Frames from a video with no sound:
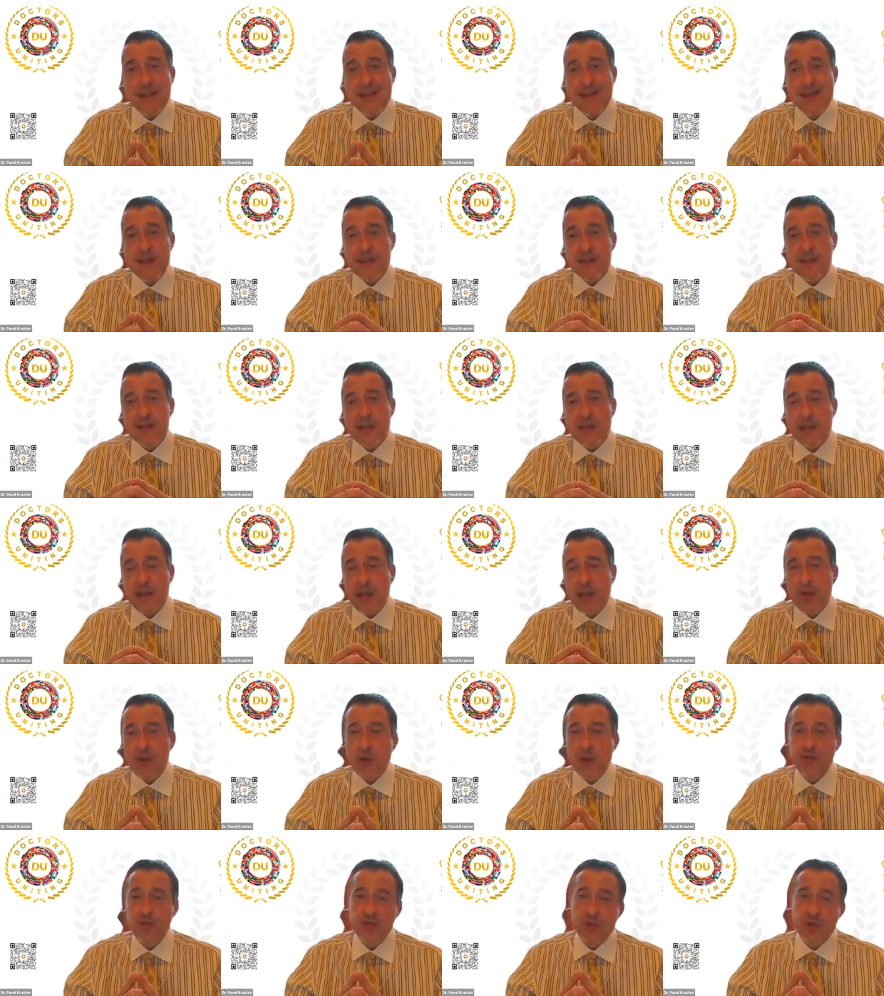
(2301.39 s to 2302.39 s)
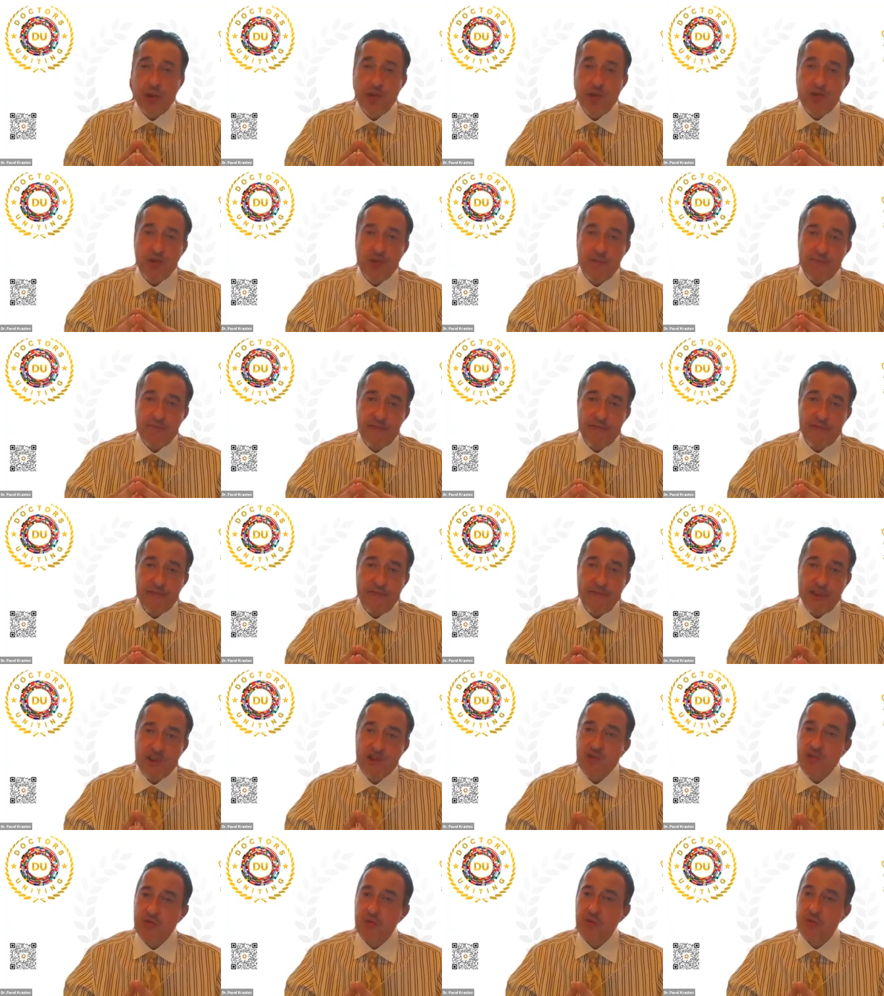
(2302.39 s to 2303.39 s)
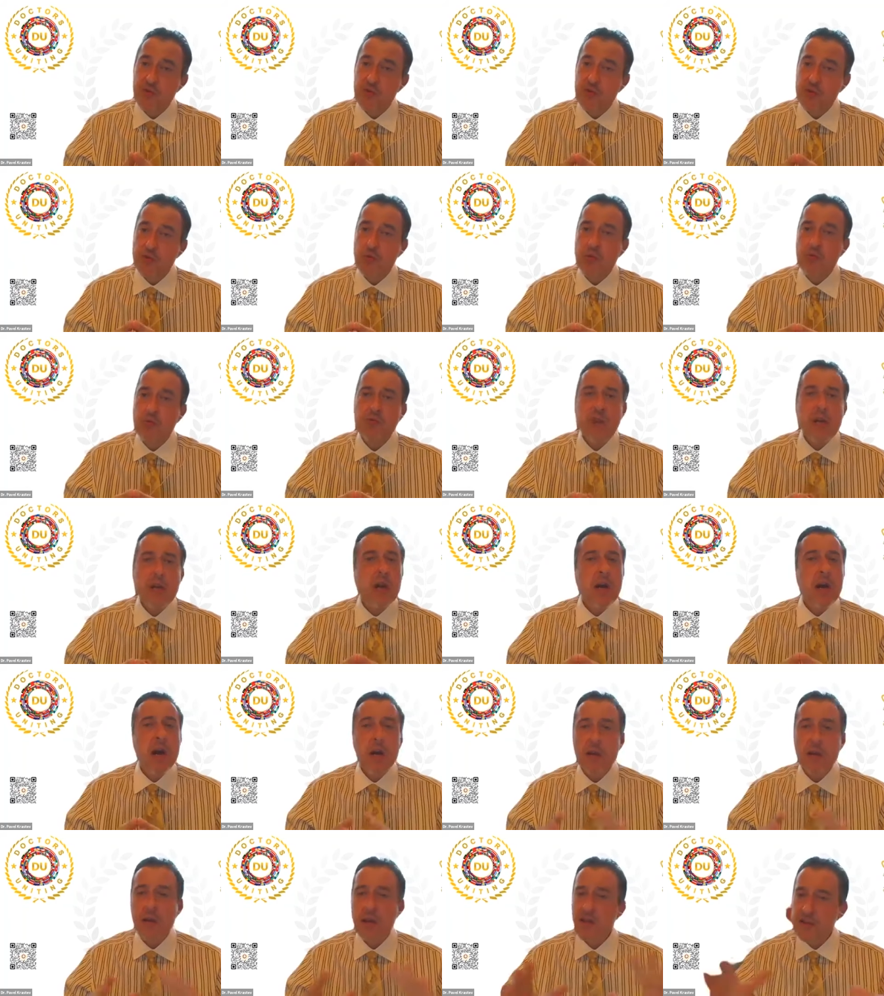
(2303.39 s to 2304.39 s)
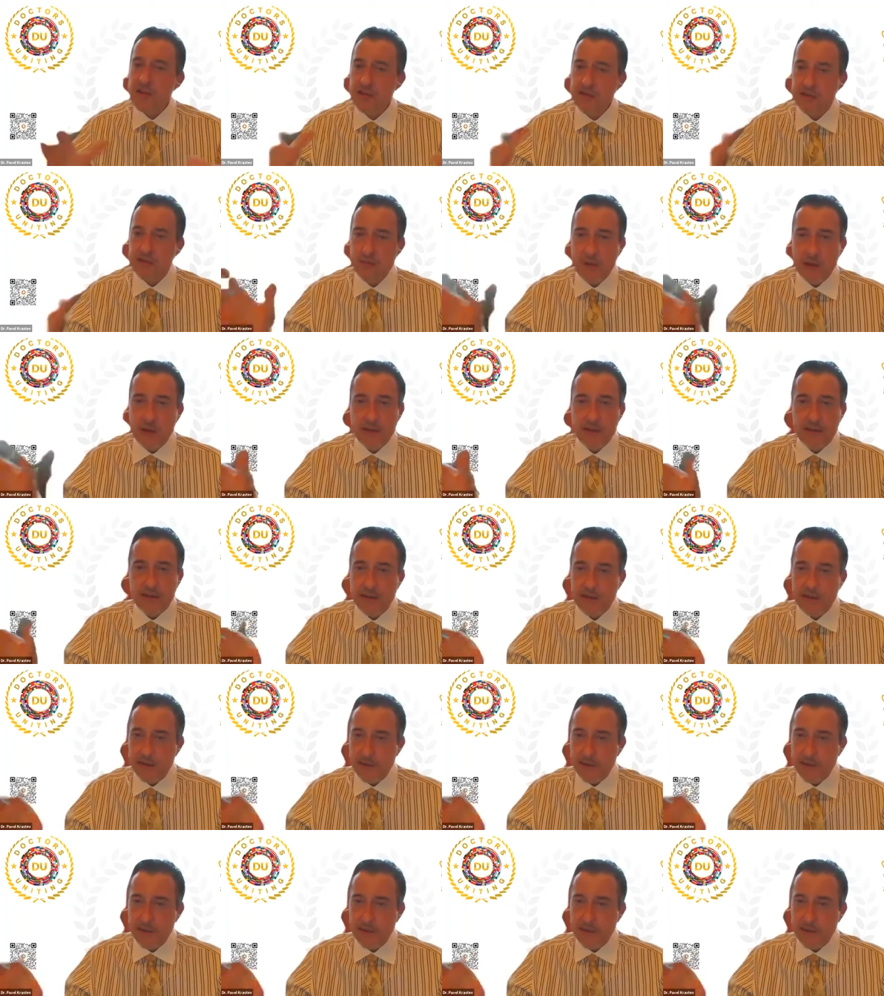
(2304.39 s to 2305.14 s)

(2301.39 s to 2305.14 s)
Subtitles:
things that they don't teach you in professional school, regardless of what